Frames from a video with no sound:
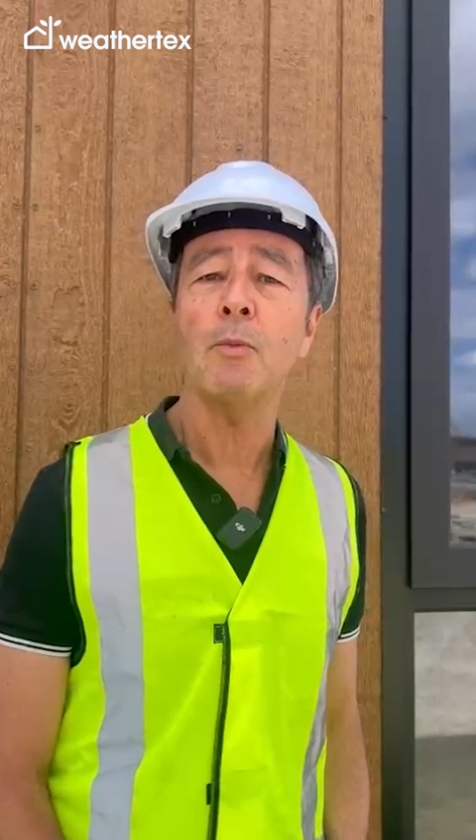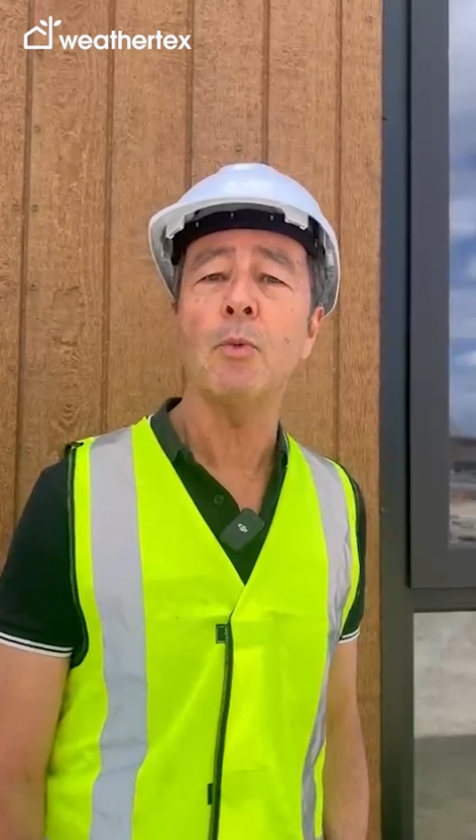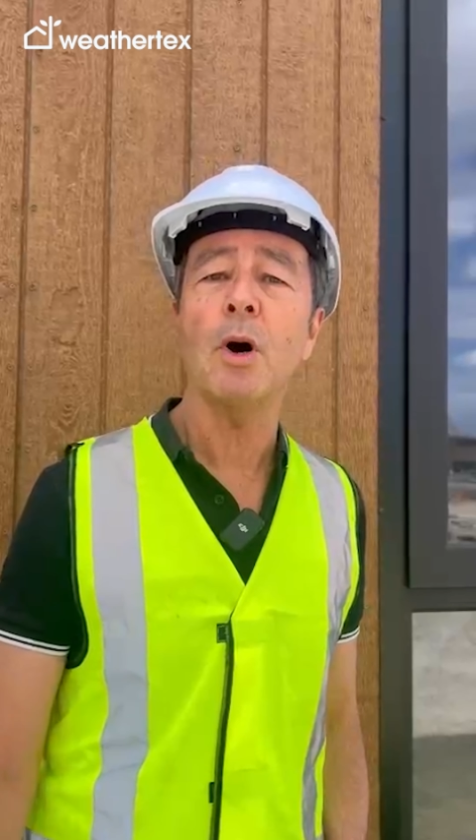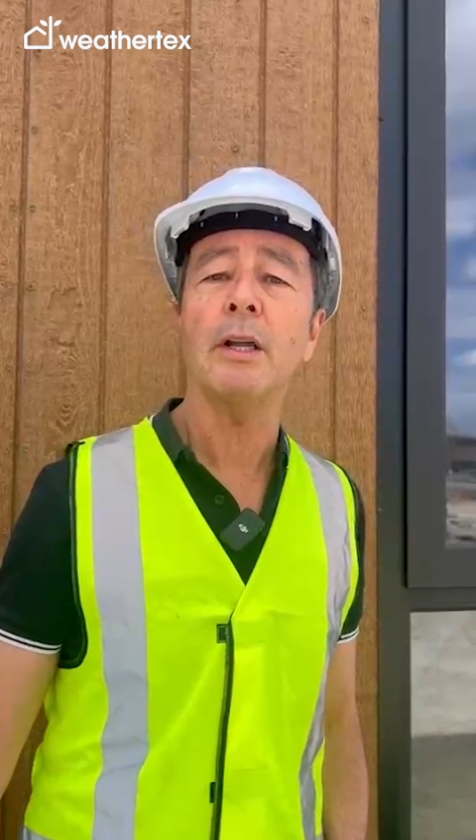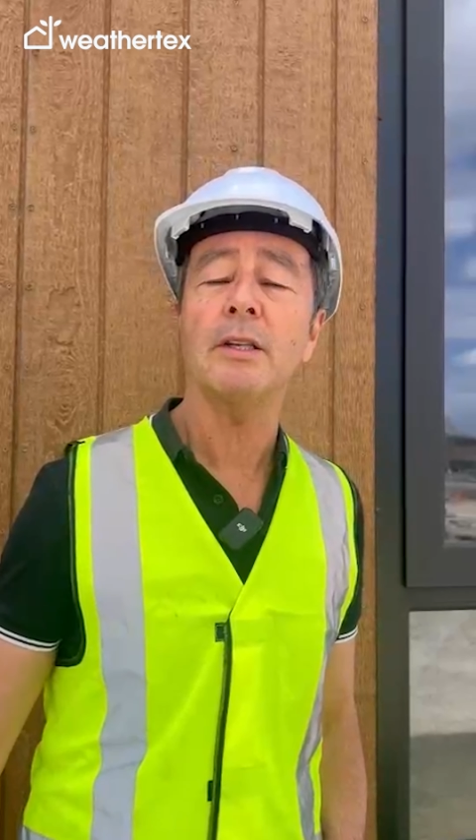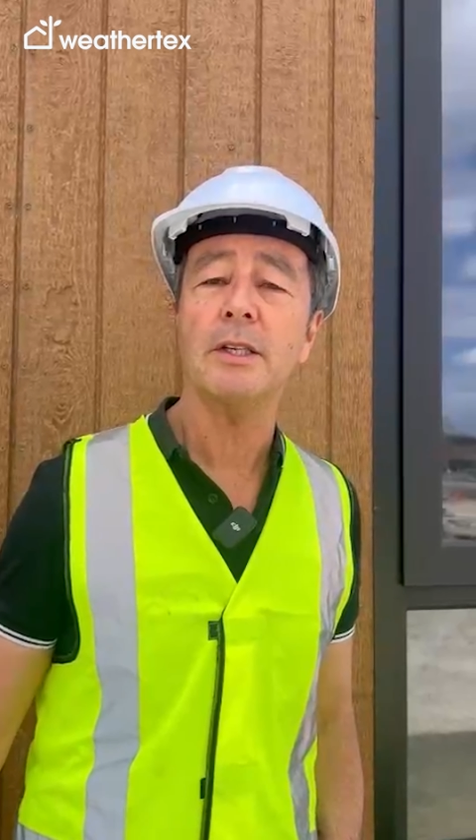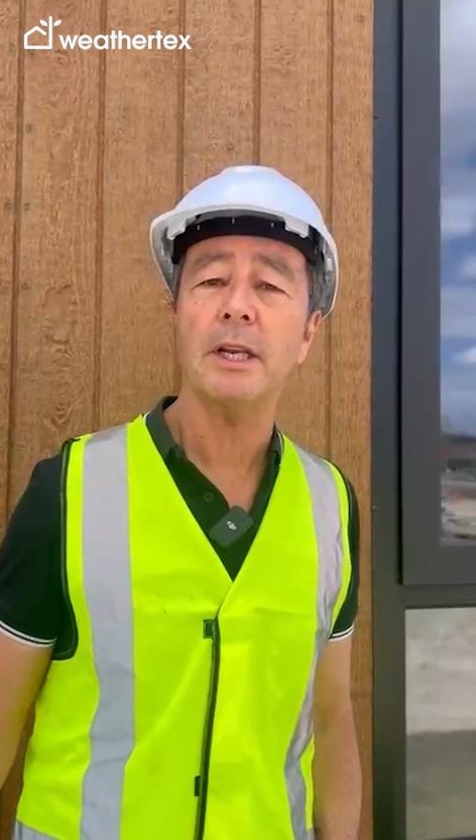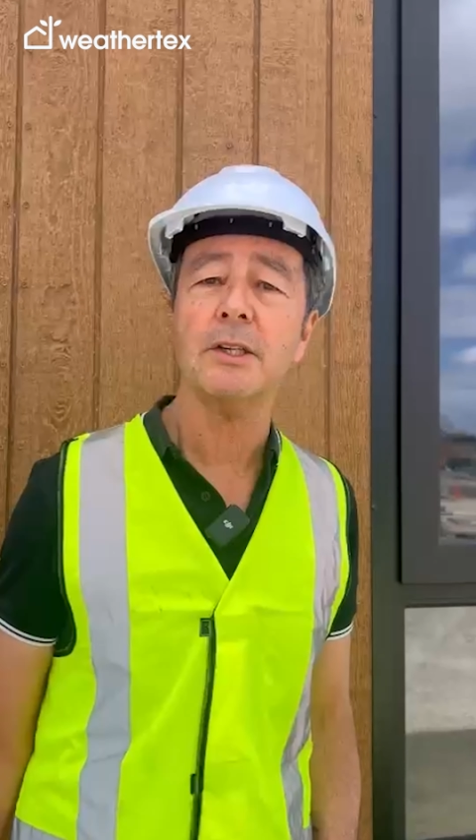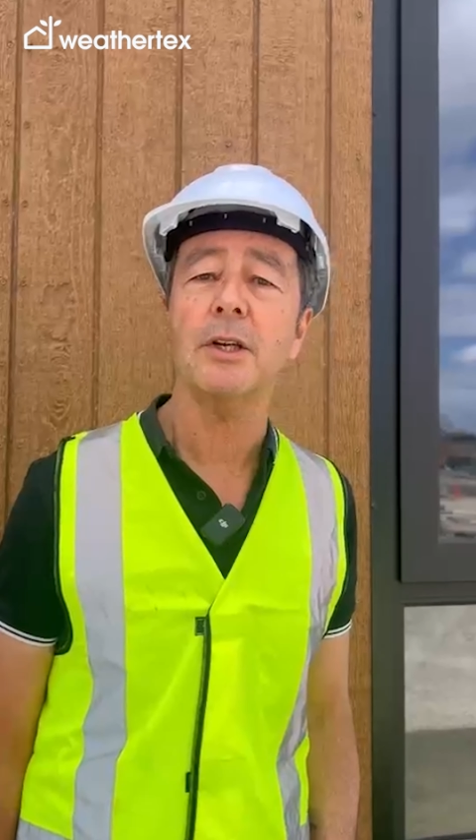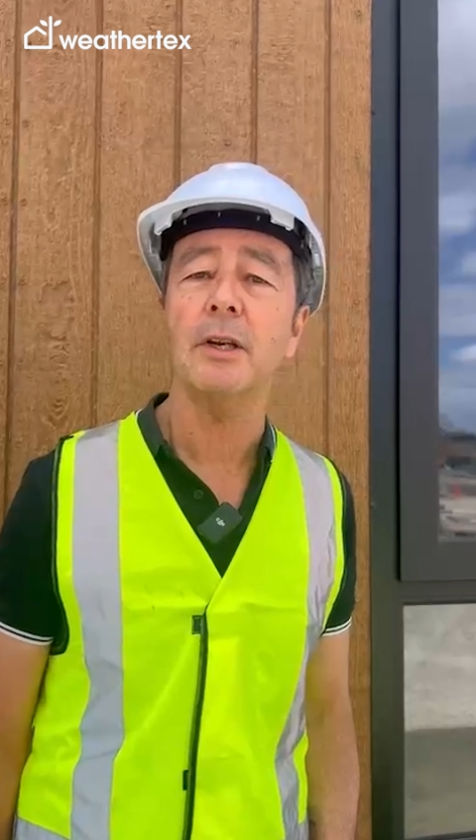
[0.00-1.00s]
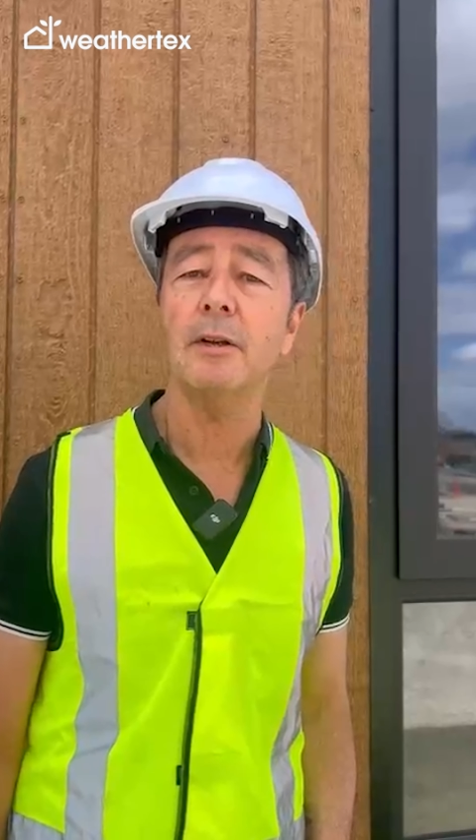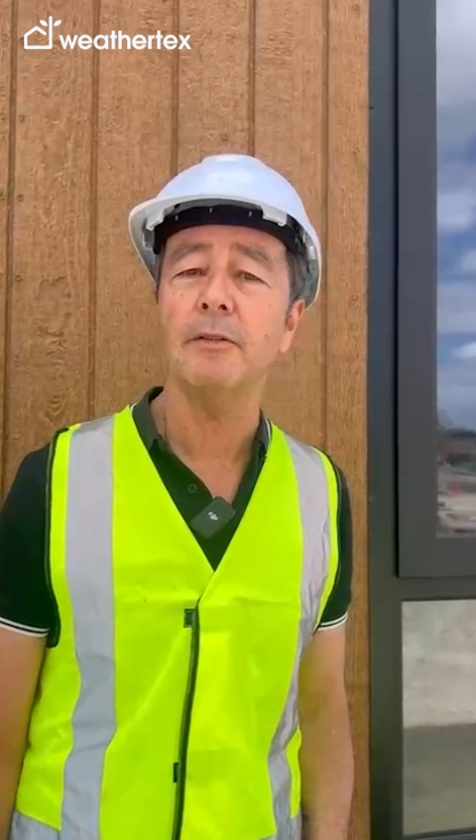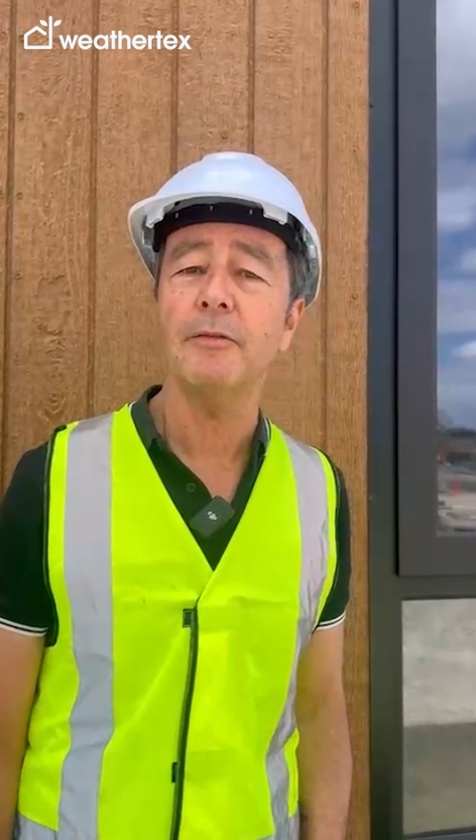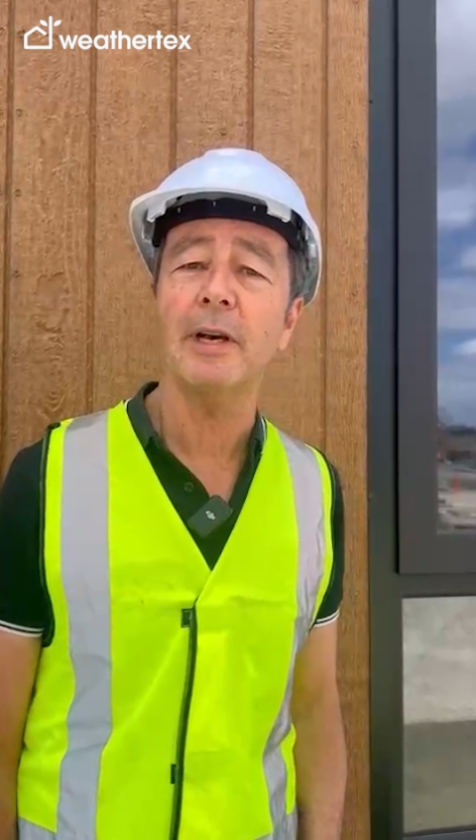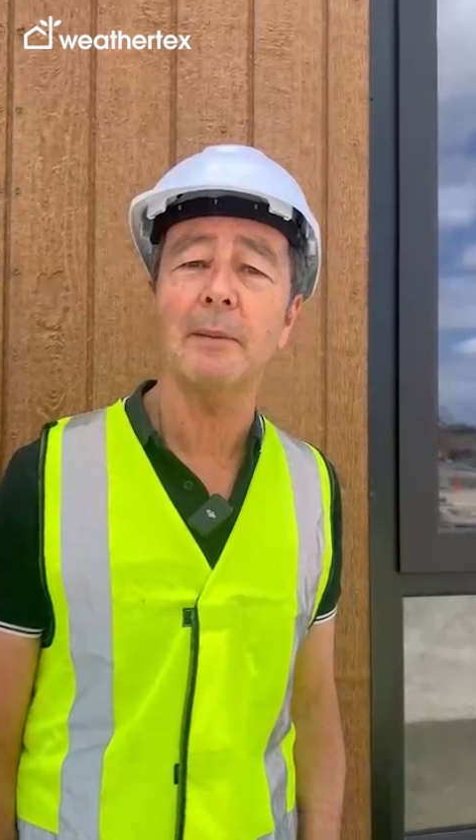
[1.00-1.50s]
wide section of